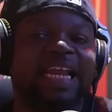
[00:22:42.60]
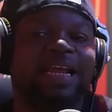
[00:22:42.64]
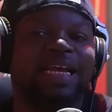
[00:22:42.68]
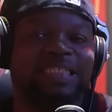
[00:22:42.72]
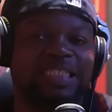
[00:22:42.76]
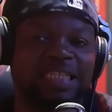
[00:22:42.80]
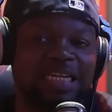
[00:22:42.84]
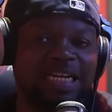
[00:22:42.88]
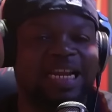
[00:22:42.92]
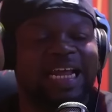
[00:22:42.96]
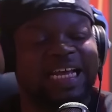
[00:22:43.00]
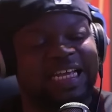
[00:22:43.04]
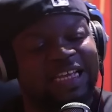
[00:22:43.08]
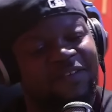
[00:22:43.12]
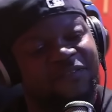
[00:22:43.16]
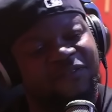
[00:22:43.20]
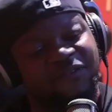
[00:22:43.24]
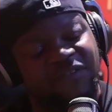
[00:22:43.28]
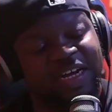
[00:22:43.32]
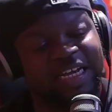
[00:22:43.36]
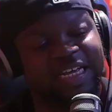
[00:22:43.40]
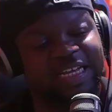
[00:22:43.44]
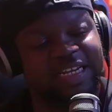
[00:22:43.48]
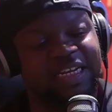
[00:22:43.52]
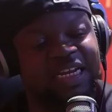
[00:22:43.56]
because he look like your
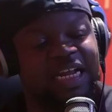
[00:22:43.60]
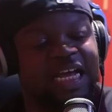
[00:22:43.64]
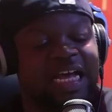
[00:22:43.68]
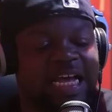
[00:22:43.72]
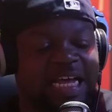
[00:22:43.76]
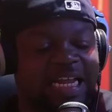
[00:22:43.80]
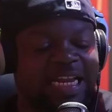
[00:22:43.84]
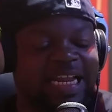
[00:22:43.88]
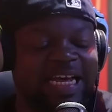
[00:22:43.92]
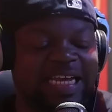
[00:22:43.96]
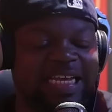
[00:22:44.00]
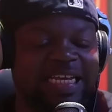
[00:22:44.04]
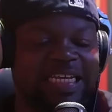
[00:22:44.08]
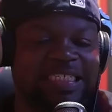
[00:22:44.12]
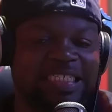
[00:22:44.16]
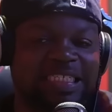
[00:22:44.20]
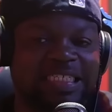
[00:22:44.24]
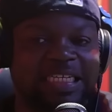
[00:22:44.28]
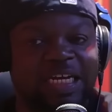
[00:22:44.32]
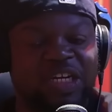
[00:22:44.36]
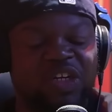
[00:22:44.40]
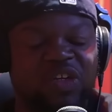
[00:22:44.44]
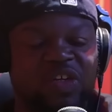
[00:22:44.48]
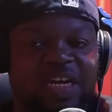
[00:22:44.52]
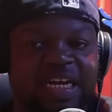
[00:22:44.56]
fucking like your
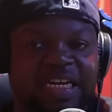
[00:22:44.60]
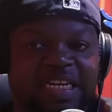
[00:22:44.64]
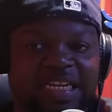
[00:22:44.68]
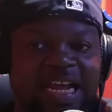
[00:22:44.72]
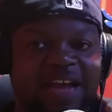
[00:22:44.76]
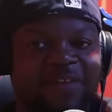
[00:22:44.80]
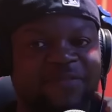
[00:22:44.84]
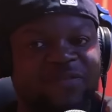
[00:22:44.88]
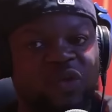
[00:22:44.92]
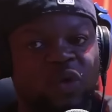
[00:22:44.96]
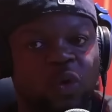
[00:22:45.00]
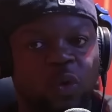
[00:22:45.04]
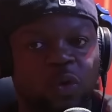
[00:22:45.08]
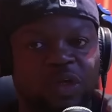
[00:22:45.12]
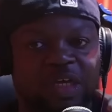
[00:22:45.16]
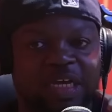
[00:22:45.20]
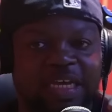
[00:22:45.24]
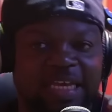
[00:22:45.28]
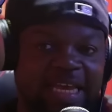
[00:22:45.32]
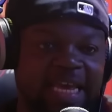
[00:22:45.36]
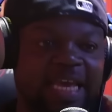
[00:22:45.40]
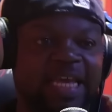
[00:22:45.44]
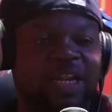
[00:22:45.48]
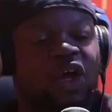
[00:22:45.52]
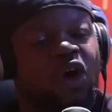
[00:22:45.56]
son or your nephew or your
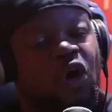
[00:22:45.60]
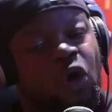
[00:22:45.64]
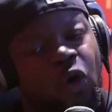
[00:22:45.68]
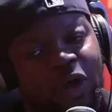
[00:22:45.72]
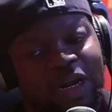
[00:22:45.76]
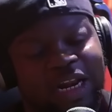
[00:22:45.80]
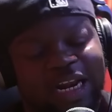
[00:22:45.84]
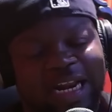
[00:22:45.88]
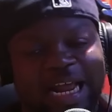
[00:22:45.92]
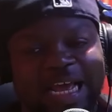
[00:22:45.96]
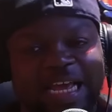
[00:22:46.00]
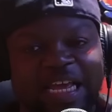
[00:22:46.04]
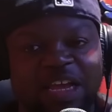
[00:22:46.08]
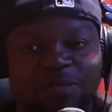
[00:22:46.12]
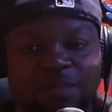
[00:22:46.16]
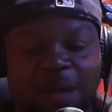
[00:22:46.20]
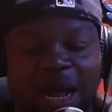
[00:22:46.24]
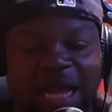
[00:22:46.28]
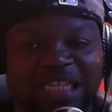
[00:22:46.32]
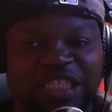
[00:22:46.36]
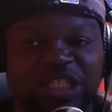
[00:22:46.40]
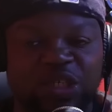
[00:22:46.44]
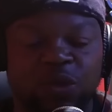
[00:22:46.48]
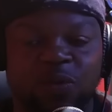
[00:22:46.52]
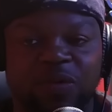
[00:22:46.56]
kid, or he look like he
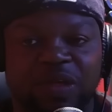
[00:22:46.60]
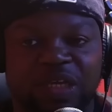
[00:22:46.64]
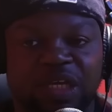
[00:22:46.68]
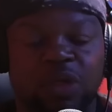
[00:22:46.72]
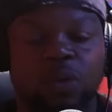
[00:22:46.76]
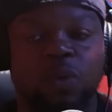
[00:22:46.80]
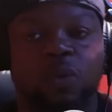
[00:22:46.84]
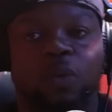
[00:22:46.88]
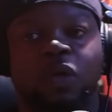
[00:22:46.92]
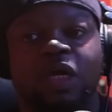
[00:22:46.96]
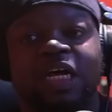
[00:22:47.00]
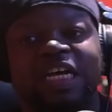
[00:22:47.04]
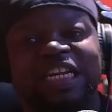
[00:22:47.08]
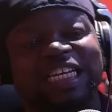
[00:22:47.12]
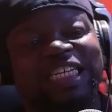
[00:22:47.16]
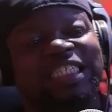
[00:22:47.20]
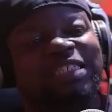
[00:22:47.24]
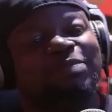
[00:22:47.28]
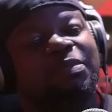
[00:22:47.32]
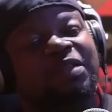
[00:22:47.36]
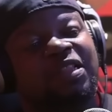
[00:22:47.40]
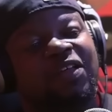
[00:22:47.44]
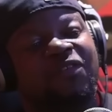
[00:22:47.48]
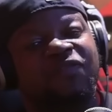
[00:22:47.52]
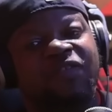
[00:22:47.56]
reminds you of you. These
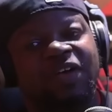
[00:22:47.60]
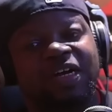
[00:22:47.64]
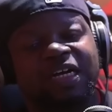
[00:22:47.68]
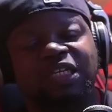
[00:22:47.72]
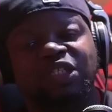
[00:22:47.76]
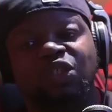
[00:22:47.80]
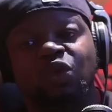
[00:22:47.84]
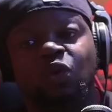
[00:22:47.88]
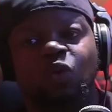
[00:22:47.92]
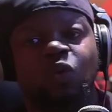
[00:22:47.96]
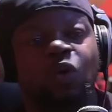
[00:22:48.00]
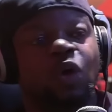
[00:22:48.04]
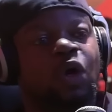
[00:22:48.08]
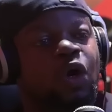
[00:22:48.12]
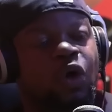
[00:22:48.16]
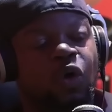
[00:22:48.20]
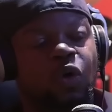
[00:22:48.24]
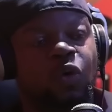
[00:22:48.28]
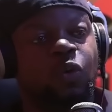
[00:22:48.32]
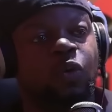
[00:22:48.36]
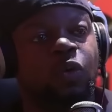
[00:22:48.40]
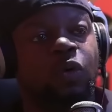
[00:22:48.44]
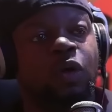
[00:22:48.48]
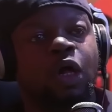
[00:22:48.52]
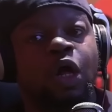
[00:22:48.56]
motherfuckers who
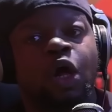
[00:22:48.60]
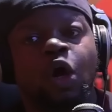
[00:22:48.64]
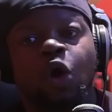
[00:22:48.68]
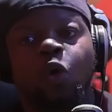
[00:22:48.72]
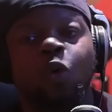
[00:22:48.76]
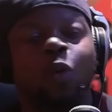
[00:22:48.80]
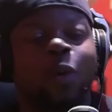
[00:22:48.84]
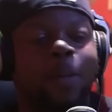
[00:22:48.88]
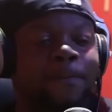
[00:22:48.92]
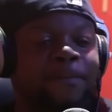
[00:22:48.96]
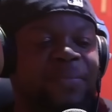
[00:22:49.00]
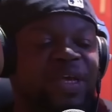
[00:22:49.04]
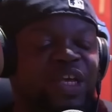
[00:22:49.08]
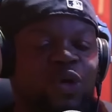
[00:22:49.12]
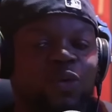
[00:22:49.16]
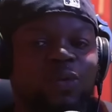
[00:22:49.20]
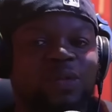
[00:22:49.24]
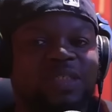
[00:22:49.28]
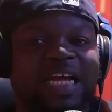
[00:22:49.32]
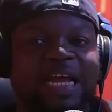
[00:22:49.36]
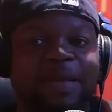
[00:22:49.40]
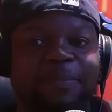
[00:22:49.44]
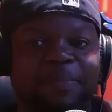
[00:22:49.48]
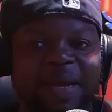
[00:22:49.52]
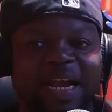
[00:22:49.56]
who who abuse
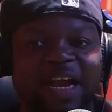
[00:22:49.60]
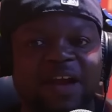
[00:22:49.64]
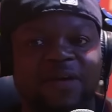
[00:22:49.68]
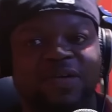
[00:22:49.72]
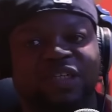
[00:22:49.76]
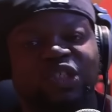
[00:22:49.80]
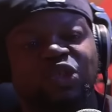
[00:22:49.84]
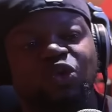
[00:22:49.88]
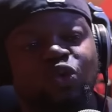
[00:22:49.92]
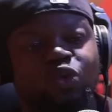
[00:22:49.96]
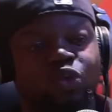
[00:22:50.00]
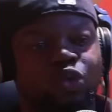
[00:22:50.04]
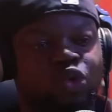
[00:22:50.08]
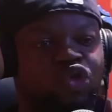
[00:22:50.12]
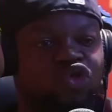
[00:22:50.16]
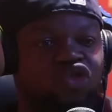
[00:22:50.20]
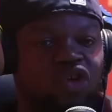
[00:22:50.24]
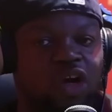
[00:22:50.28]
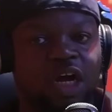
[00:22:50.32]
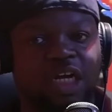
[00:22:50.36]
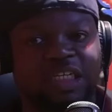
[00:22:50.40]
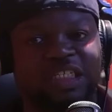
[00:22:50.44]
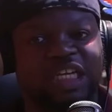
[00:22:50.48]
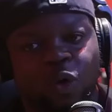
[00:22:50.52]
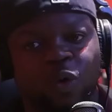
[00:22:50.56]
their parents, who do
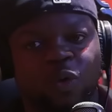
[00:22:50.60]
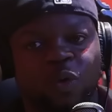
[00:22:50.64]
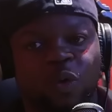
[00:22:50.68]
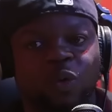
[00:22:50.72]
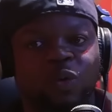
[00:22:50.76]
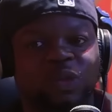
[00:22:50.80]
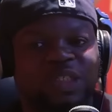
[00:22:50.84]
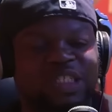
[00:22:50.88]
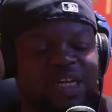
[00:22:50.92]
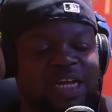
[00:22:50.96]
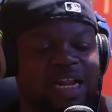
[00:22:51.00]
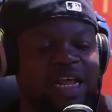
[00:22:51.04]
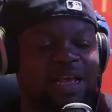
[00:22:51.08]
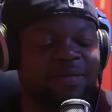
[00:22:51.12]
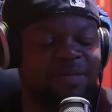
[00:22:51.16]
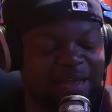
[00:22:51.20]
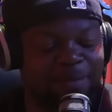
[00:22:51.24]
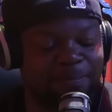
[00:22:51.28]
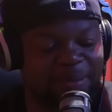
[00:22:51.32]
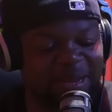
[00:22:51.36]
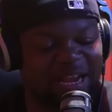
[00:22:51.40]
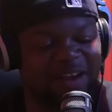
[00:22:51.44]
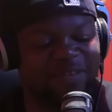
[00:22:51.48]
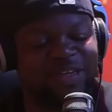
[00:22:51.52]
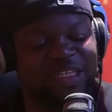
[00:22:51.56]
drugs, who who still
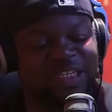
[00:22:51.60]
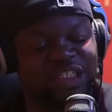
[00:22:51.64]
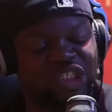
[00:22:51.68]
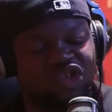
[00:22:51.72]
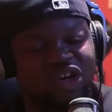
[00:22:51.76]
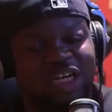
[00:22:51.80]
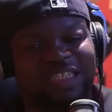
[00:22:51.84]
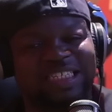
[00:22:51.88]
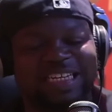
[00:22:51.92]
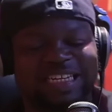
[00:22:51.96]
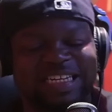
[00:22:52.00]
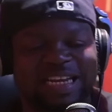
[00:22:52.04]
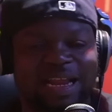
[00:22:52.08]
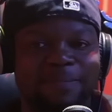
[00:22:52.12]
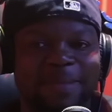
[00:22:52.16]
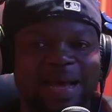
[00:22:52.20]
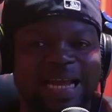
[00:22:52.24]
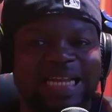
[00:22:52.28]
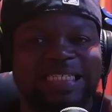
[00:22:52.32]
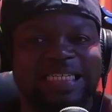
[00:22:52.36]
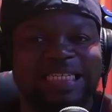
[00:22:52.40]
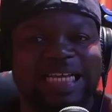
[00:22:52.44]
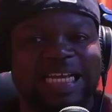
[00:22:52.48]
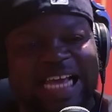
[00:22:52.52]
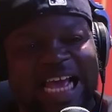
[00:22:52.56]
comparing drugs like their
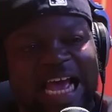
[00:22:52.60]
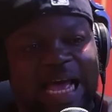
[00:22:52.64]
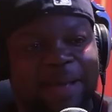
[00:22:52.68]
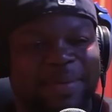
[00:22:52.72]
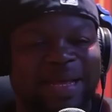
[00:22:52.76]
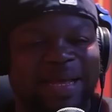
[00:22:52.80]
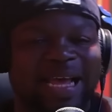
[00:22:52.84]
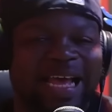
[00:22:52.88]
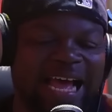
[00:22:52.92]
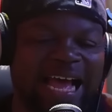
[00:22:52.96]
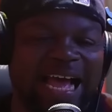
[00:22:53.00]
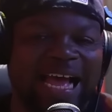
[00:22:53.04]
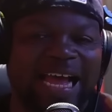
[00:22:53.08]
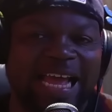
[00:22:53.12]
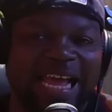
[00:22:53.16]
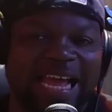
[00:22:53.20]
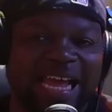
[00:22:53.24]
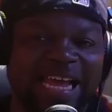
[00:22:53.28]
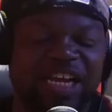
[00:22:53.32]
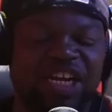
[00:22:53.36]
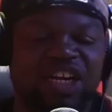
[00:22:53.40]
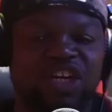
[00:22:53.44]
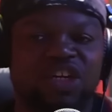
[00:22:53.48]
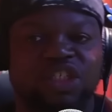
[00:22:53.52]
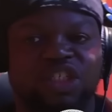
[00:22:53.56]
medicine cabinet at
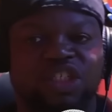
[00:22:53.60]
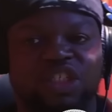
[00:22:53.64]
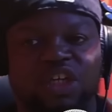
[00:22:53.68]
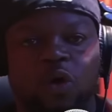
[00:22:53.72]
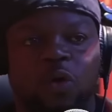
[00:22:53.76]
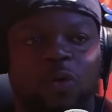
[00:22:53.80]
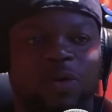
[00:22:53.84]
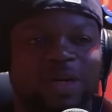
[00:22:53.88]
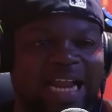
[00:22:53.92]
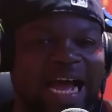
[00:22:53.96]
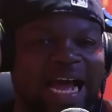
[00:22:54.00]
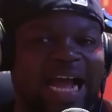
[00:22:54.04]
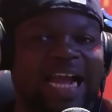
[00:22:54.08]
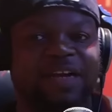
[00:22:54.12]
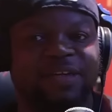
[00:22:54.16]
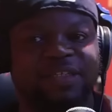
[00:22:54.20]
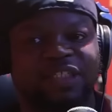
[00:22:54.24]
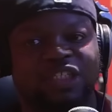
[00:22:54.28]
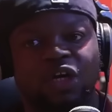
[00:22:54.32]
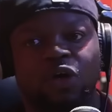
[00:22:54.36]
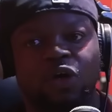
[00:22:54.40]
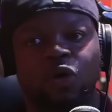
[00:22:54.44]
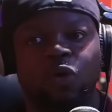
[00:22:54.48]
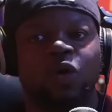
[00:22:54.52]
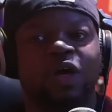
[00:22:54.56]
eight years old, nine years
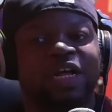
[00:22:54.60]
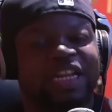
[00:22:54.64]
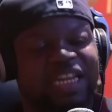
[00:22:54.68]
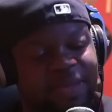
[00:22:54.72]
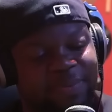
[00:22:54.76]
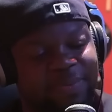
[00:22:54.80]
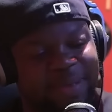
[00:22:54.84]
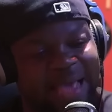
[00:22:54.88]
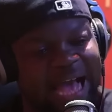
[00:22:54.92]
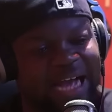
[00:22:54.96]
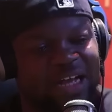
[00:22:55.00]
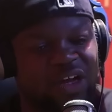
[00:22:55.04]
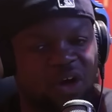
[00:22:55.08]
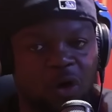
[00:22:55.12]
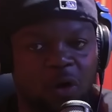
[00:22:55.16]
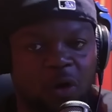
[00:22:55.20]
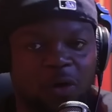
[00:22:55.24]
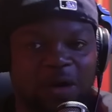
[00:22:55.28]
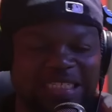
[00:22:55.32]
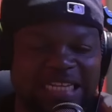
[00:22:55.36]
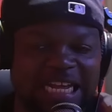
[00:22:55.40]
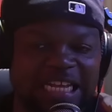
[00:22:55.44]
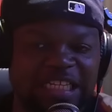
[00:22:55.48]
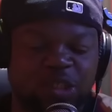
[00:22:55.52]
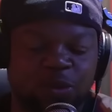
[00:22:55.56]
old. They be
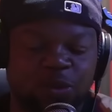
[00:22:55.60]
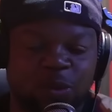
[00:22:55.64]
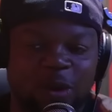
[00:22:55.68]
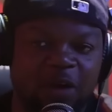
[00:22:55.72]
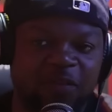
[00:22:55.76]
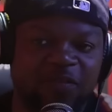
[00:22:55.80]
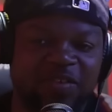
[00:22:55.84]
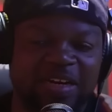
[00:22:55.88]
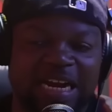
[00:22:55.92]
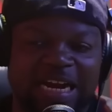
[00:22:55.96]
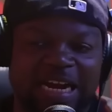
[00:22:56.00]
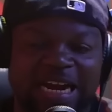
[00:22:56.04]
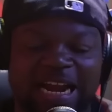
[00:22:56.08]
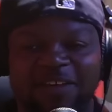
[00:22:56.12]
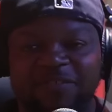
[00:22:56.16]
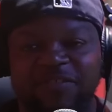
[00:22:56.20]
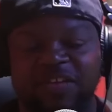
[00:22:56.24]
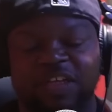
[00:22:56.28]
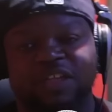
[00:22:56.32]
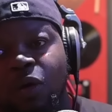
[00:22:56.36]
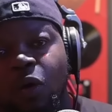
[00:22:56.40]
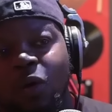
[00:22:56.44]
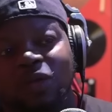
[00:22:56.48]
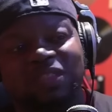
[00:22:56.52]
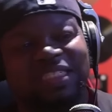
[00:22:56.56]
alcoholics at twelve and
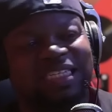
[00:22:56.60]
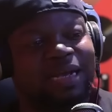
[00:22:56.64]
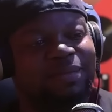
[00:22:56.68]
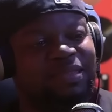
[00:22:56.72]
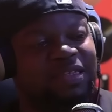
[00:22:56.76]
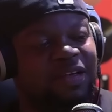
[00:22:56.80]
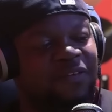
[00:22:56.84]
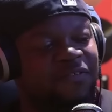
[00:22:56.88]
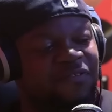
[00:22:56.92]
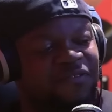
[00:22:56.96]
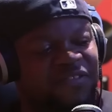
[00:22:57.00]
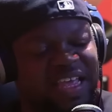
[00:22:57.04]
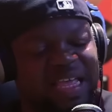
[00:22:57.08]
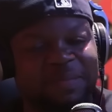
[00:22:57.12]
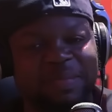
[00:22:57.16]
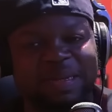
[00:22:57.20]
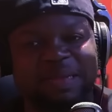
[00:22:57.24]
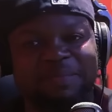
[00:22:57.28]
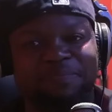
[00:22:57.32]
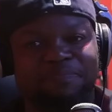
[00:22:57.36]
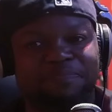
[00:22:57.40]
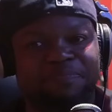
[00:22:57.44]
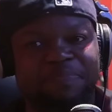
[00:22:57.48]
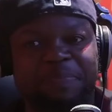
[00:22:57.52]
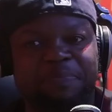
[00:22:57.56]
eleven. All types of
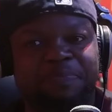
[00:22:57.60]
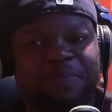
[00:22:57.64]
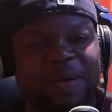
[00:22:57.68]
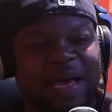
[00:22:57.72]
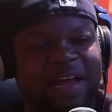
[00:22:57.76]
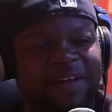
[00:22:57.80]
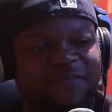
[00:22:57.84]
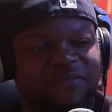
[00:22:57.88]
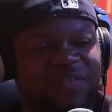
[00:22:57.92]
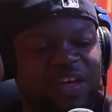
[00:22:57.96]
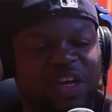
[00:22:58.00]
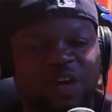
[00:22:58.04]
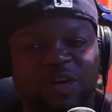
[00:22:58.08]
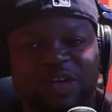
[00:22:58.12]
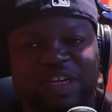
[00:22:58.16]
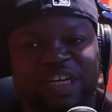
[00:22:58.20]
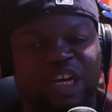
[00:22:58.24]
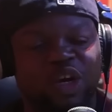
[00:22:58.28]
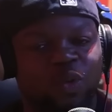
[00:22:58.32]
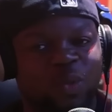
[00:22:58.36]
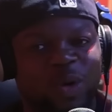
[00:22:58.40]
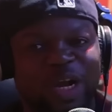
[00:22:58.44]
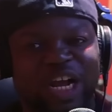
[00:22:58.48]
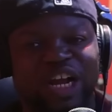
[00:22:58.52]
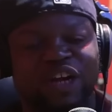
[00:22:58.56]
family pedophilia
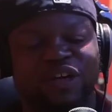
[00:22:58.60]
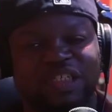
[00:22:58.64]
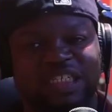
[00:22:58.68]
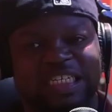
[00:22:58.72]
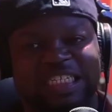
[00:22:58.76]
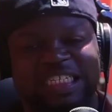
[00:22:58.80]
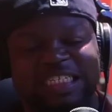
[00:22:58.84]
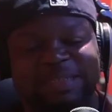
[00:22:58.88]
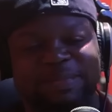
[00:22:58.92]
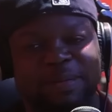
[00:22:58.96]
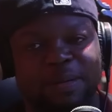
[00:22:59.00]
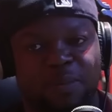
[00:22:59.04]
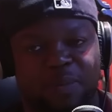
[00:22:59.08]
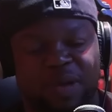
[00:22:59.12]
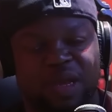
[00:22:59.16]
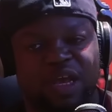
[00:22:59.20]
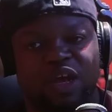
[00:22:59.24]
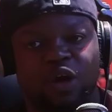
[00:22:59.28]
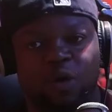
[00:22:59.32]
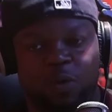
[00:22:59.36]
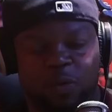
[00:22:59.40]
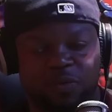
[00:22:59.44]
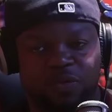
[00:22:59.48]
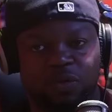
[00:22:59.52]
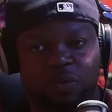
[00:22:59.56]
and weird shit these people be
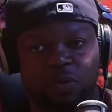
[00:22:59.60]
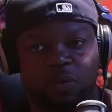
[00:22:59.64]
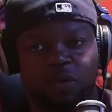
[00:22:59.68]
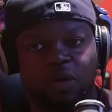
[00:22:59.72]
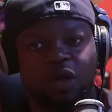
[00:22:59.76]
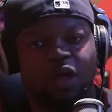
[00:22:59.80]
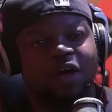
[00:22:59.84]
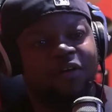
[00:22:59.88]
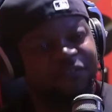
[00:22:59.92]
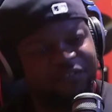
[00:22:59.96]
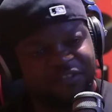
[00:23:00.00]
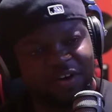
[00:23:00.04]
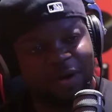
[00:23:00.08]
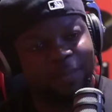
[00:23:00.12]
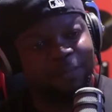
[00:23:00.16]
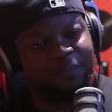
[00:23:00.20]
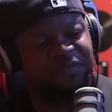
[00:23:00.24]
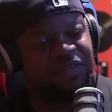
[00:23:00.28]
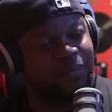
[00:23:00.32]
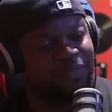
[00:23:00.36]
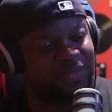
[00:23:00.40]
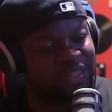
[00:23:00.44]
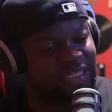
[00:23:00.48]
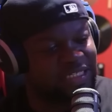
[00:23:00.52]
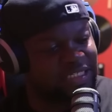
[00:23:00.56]
going through. From
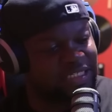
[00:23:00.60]
from the